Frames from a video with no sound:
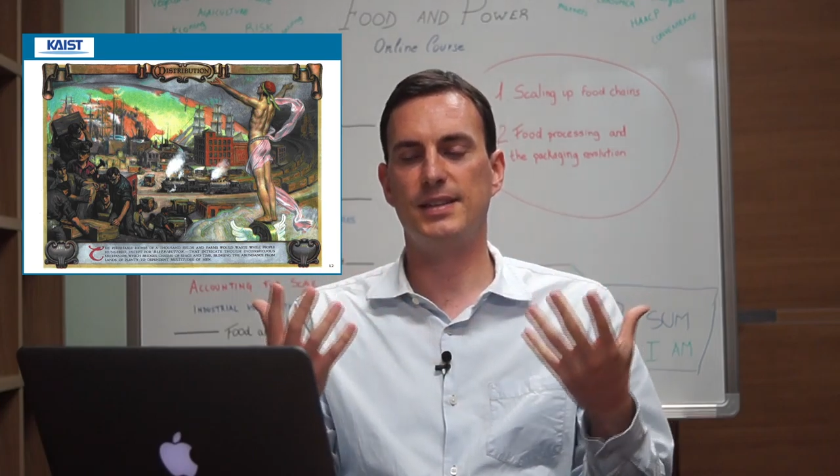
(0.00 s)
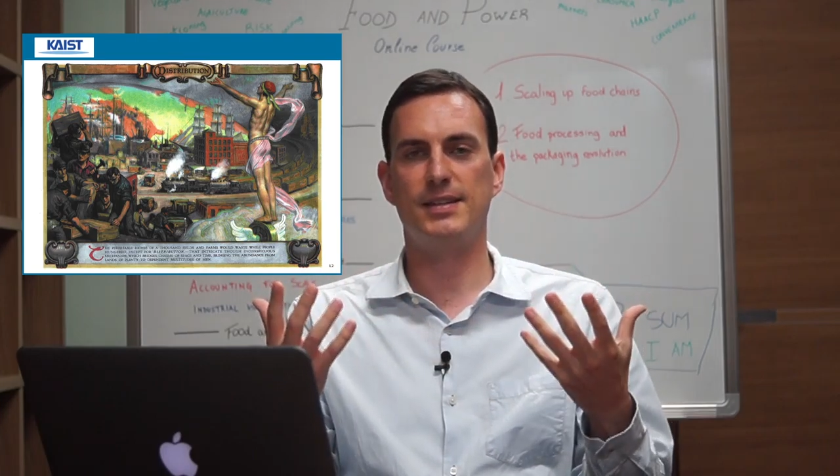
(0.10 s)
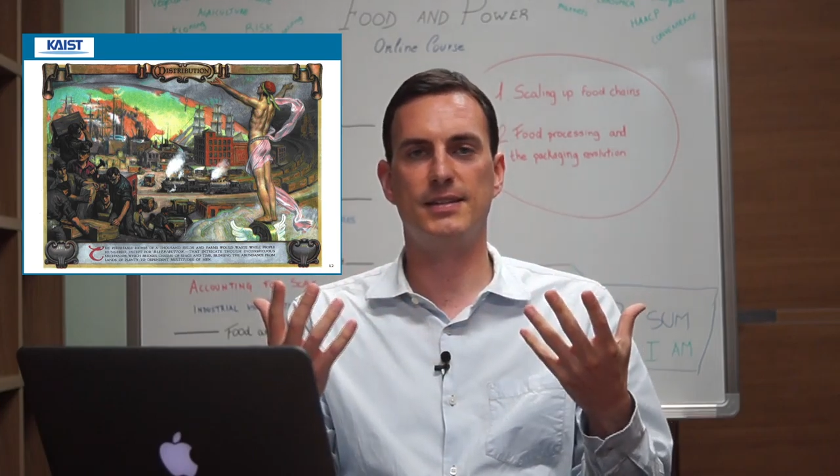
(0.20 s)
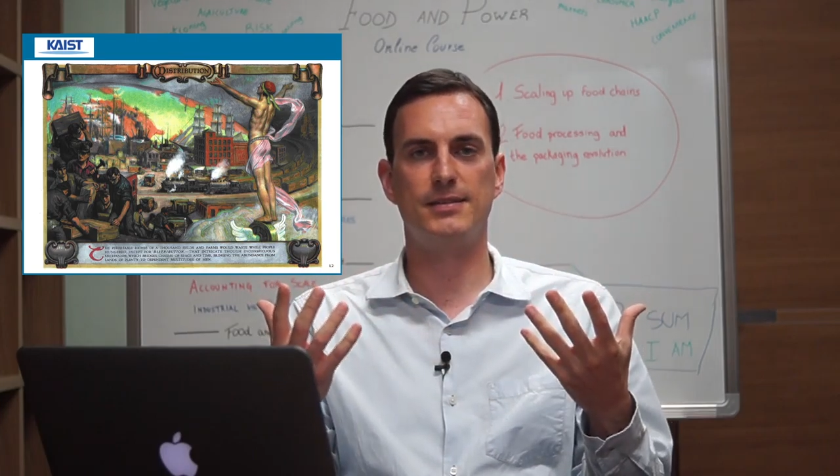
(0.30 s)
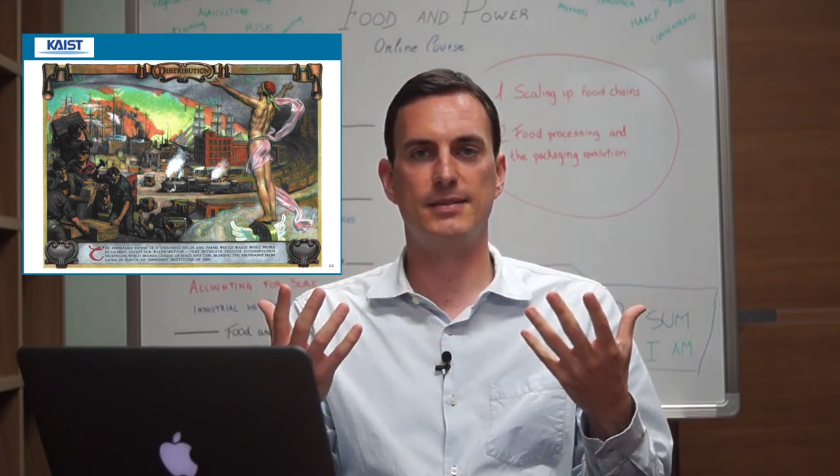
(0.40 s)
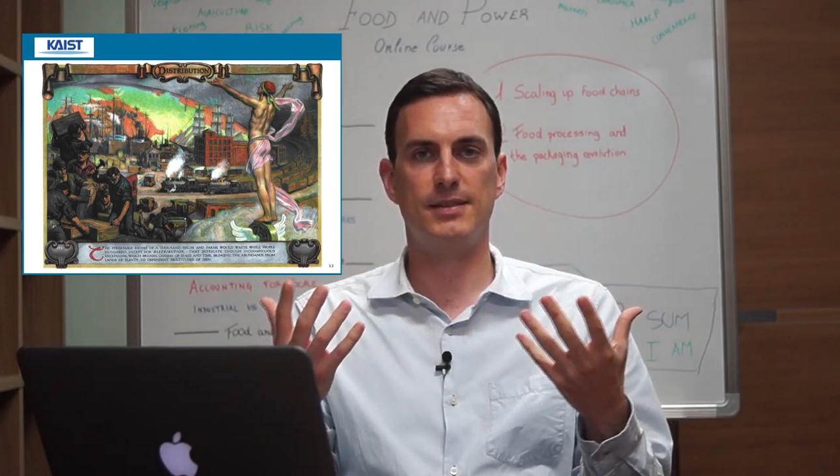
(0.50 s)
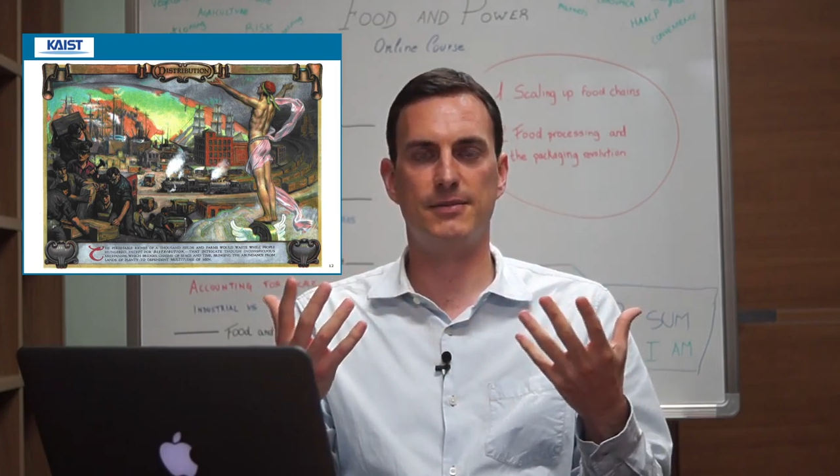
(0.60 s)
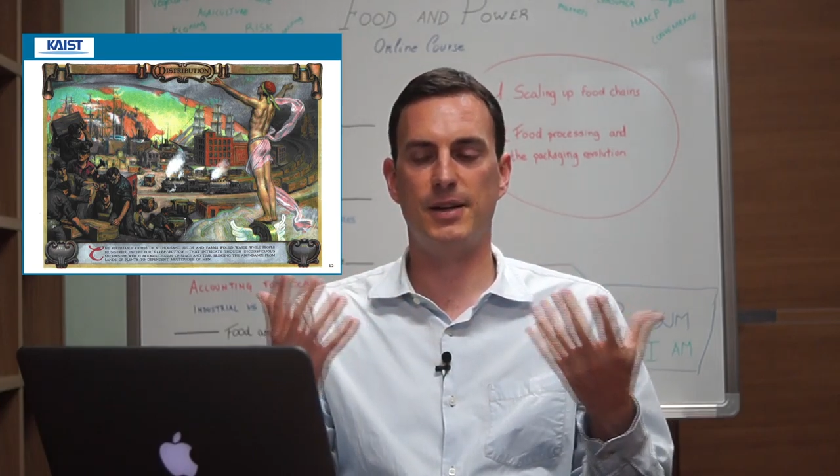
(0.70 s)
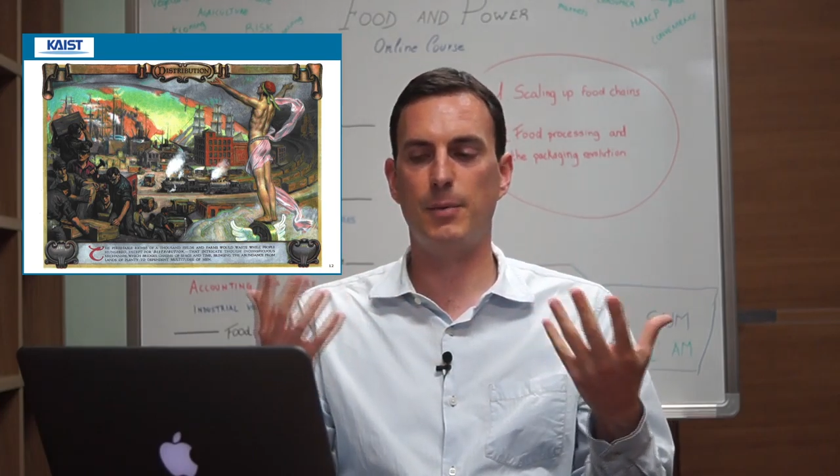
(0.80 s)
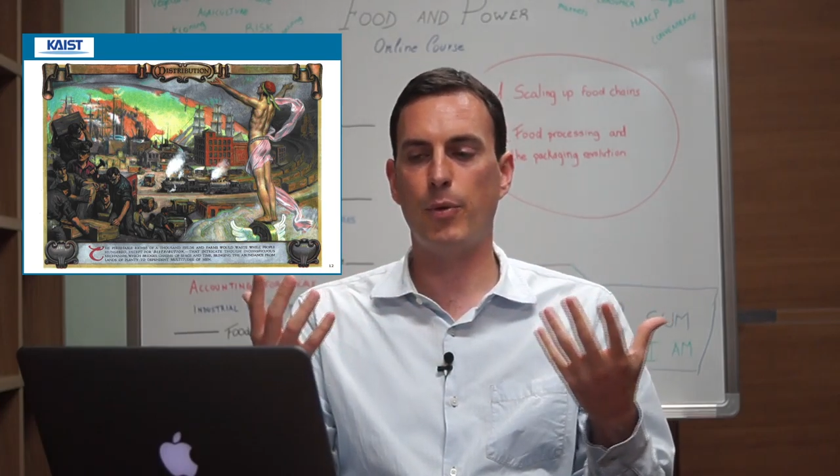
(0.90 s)

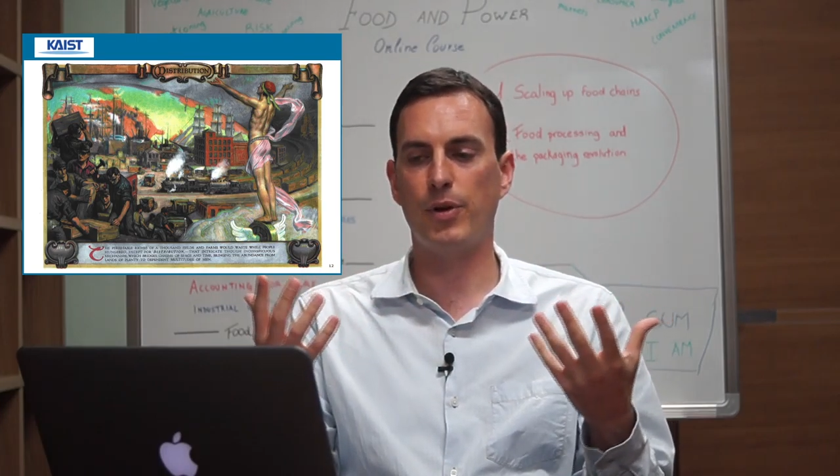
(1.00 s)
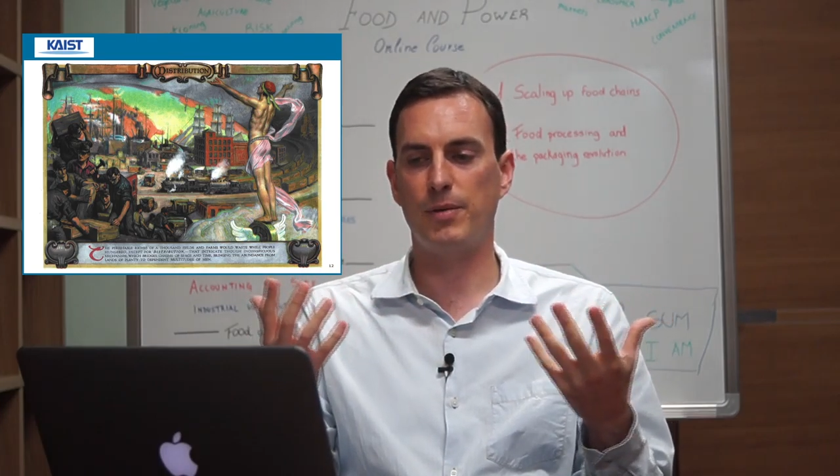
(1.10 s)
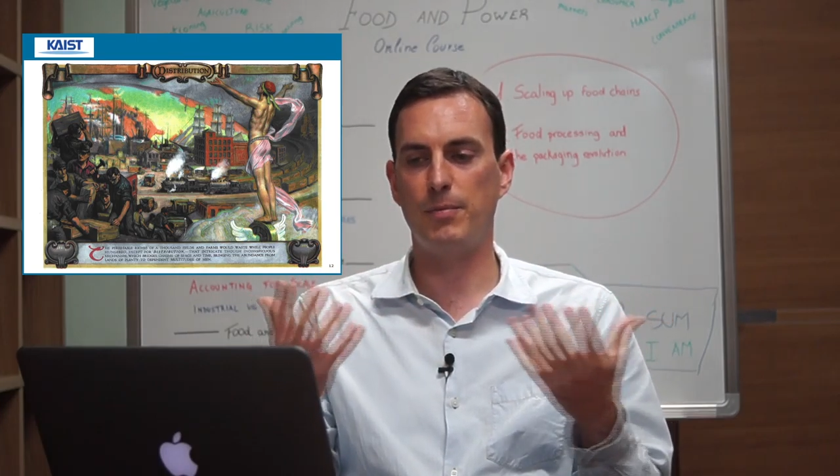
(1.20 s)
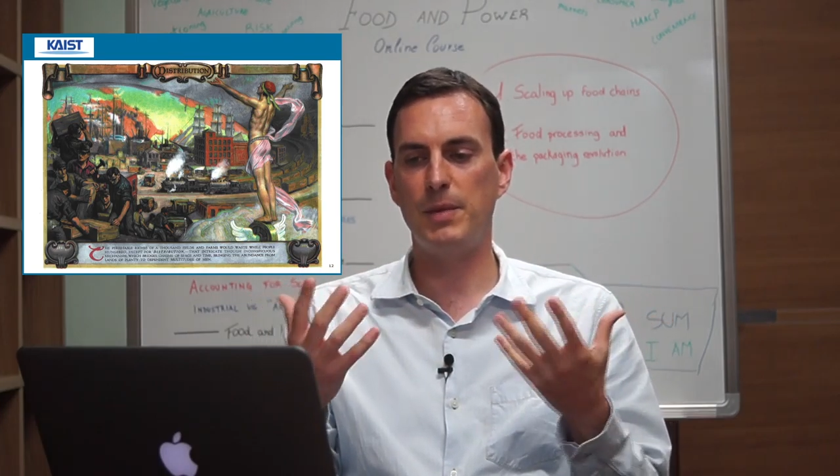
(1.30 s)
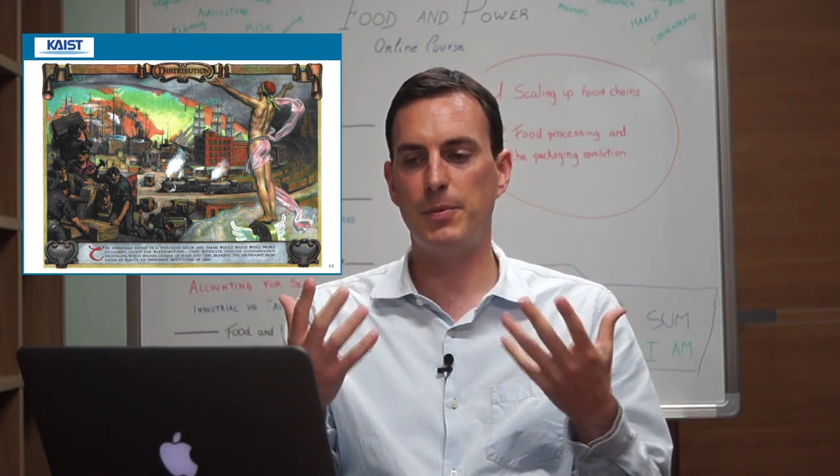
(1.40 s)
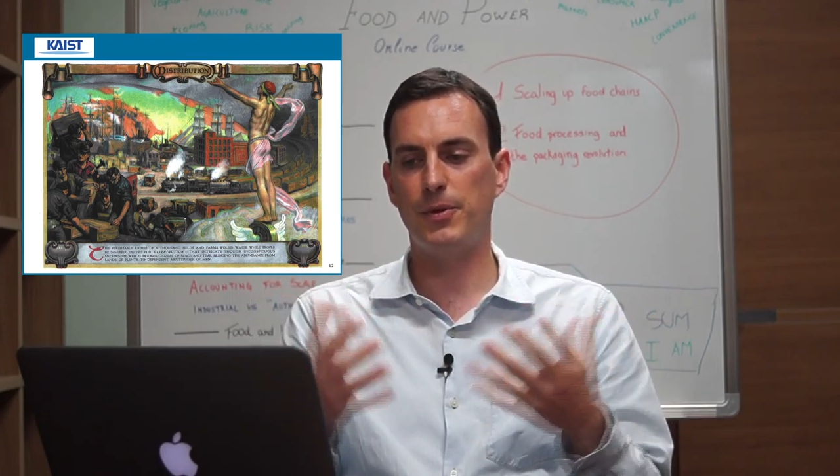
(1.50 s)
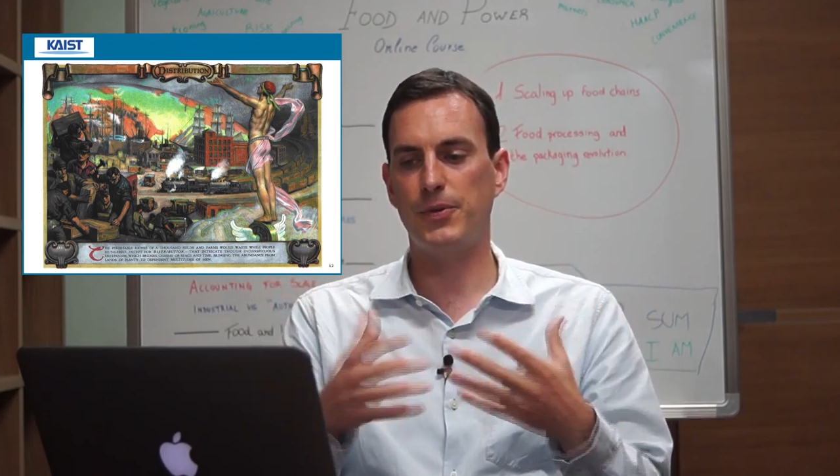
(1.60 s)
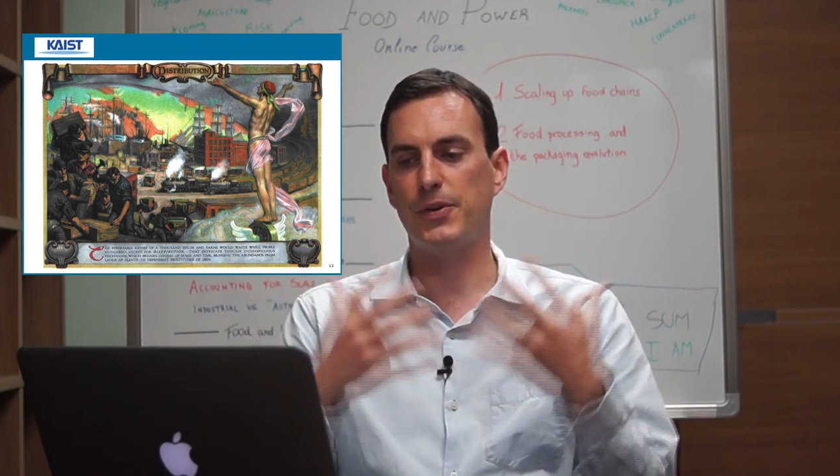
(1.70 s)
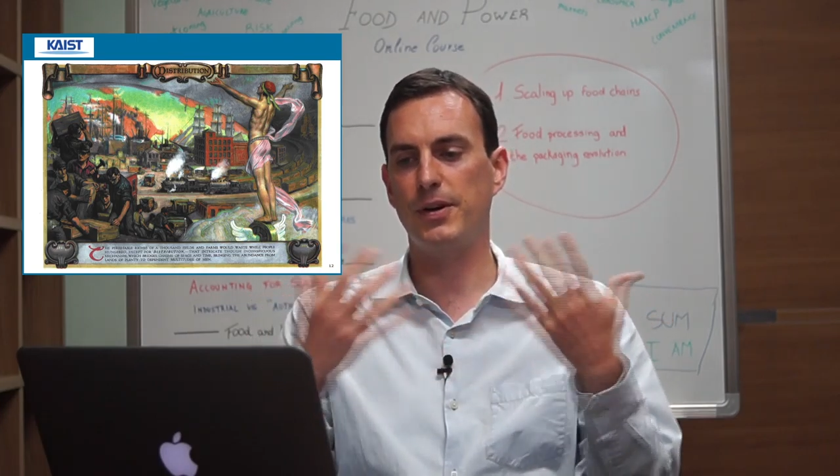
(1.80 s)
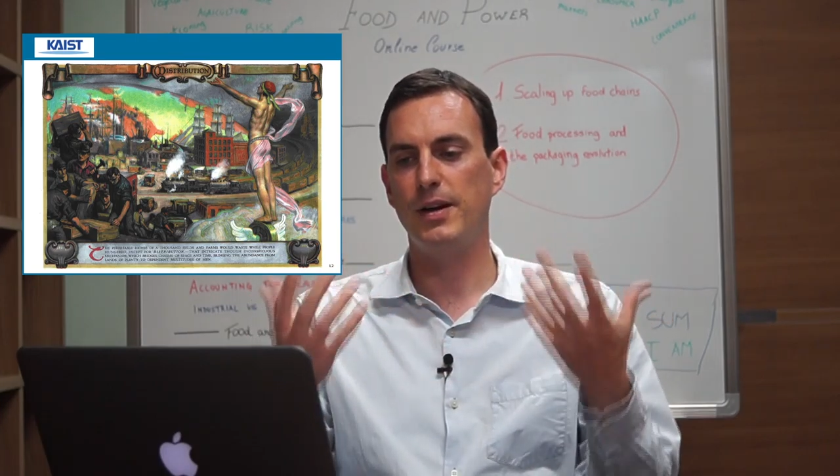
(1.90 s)
a very important meat
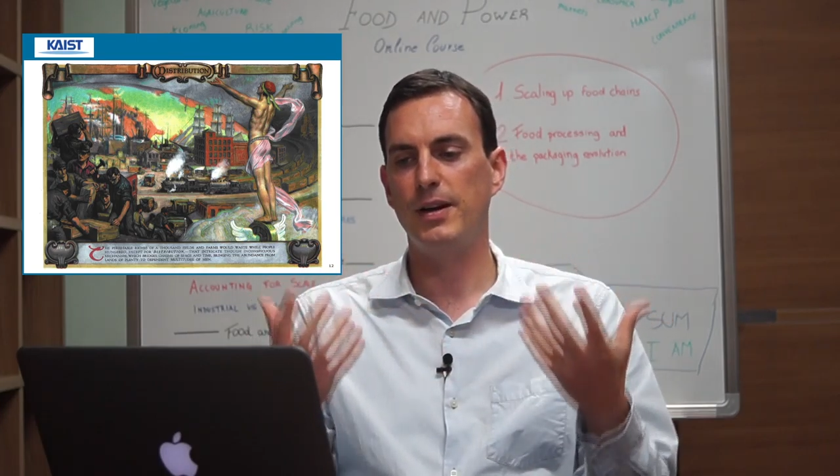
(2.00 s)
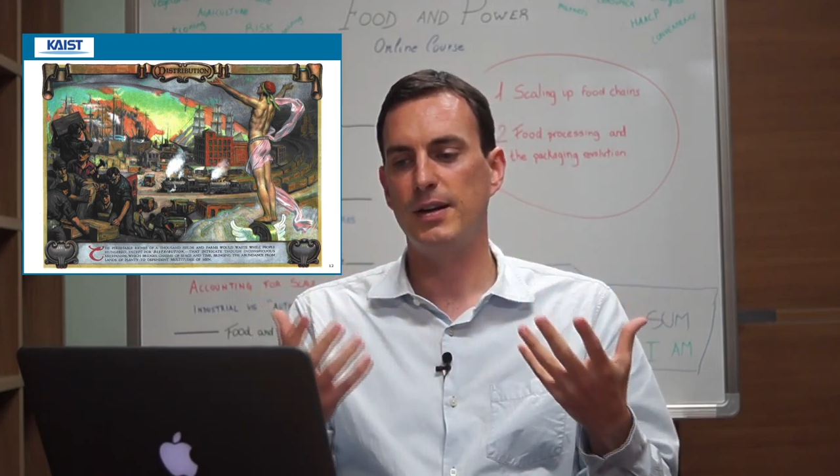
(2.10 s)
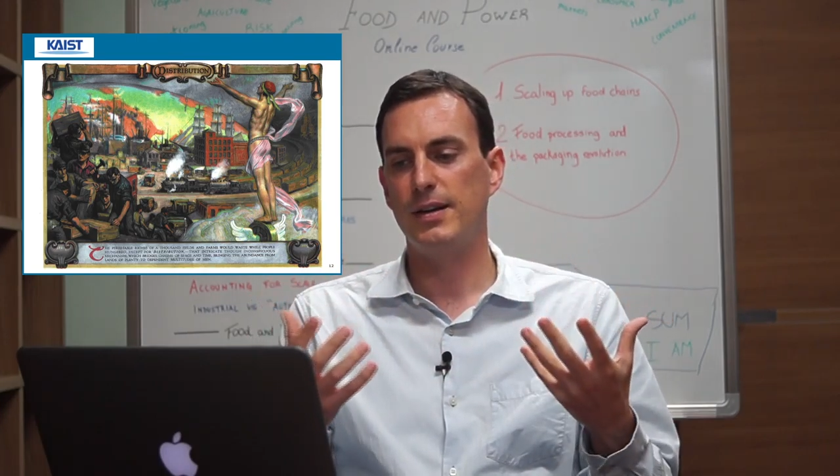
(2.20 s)
producer,